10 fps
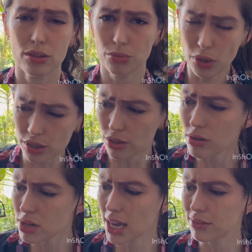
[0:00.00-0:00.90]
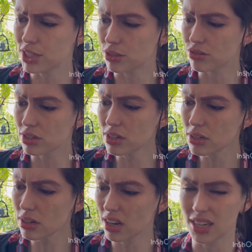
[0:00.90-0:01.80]
"What, you're not going to have
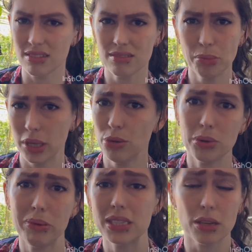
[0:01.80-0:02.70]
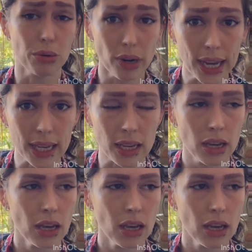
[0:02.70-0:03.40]
children? Like, but you would be so great."